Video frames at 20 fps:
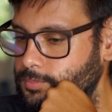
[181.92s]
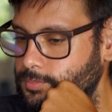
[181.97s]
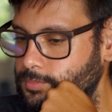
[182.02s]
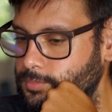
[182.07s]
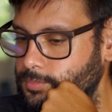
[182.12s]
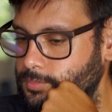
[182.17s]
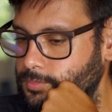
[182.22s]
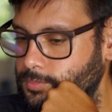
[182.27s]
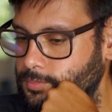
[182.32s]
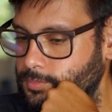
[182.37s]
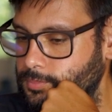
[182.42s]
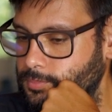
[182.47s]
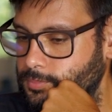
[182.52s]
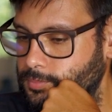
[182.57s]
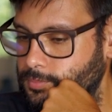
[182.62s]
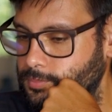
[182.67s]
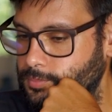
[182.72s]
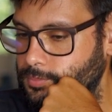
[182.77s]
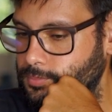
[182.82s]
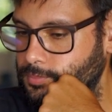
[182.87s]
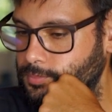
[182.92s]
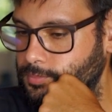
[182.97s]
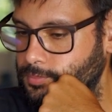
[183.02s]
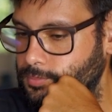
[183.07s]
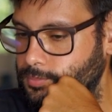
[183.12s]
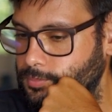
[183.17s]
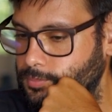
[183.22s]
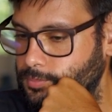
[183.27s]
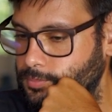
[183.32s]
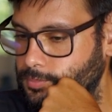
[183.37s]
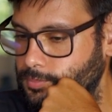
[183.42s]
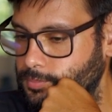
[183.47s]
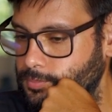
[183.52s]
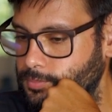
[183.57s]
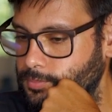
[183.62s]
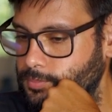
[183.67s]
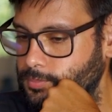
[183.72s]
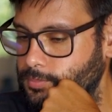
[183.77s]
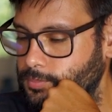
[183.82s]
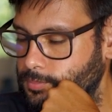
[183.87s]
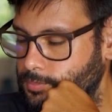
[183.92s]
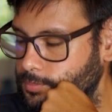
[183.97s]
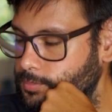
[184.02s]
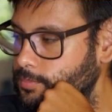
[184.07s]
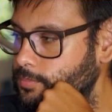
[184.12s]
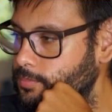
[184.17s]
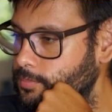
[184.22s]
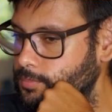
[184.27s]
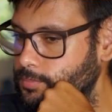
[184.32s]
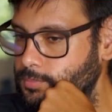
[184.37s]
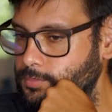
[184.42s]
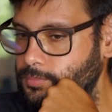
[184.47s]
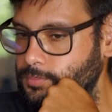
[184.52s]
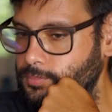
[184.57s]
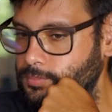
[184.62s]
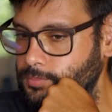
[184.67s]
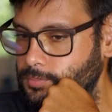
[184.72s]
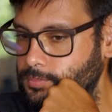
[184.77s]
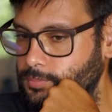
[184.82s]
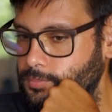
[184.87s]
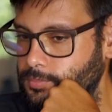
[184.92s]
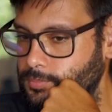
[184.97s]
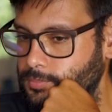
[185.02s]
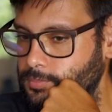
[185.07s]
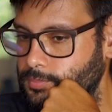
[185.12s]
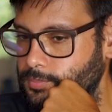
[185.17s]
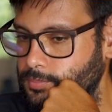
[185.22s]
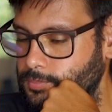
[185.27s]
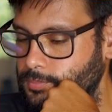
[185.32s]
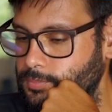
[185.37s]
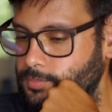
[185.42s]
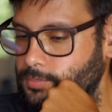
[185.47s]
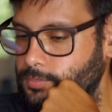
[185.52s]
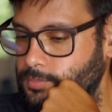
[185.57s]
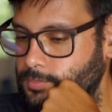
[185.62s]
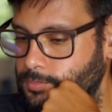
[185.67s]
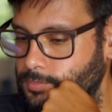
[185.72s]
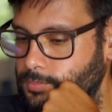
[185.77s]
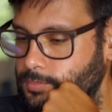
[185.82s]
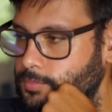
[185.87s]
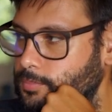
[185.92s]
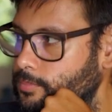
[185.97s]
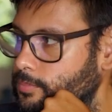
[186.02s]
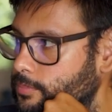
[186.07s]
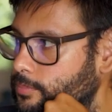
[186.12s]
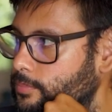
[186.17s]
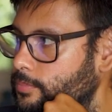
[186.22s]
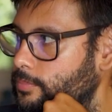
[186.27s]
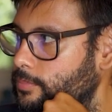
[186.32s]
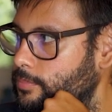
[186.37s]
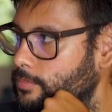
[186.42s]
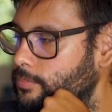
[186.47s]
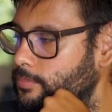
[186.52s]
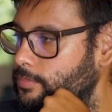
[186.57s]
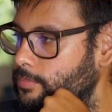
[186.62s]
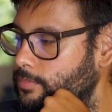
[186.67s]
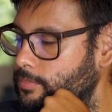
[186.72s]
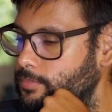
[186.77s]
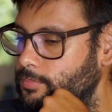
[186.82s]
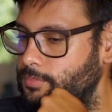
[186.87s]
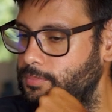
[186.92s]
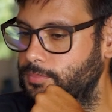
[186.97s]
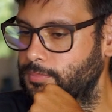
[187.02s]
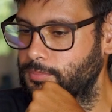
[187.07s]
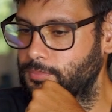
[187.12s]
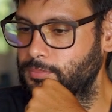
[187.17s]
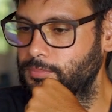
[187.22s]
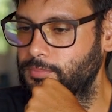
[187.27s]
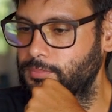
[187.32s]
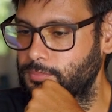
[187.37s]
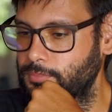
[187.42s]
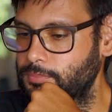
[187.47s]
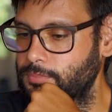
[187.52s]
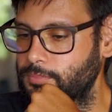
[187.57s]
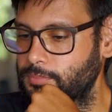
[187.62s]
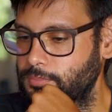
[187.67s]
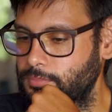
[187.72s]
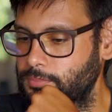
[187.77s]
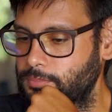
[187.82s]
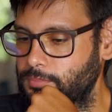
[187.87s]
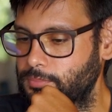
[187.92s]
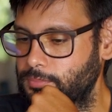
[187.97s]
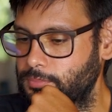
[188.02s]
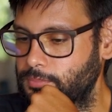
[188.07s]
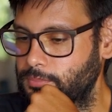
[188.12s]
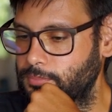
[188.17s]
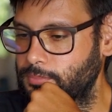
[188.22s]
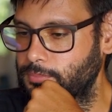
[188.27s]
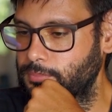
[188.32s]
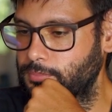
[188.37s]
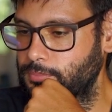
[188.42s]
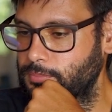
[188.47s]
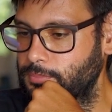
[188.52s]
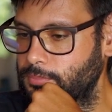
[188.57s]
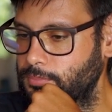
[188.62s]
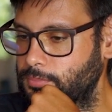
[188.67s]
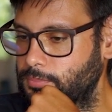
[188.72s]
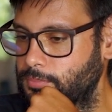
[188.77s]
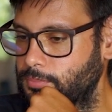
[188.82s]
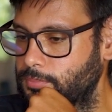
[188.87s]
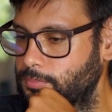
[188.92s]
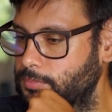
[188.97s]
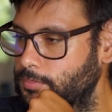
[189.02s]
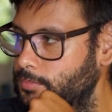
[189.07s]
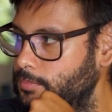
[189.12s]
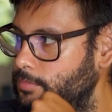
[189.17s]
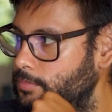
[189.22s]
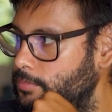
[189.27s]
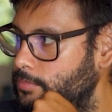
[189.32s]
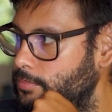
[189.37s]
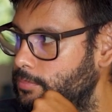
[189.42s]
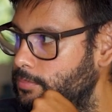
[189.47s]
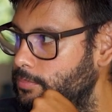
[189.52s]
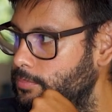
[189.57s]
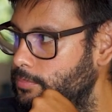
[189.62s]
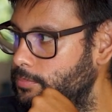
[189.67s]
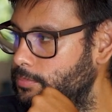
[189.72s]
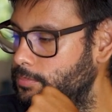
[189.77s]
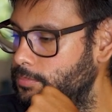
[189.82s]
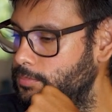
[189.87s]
The person shown says nothing.